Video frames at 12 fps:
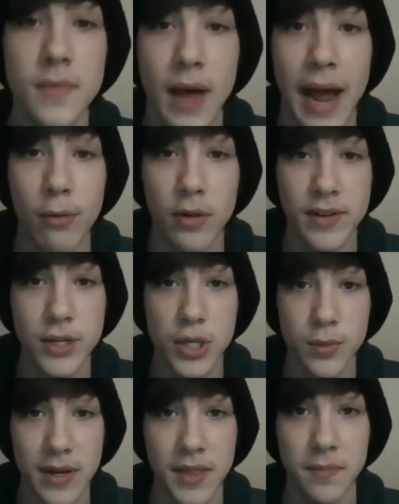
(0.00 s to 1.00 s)
I will
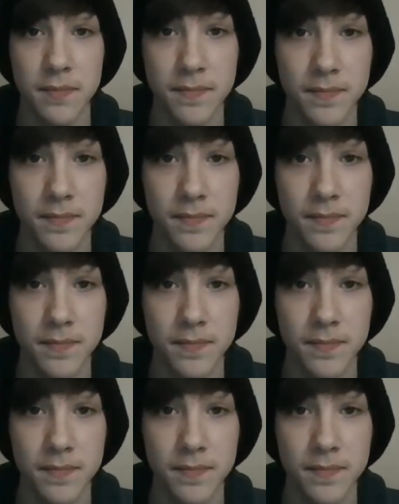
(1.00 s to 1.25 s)
eventually read them.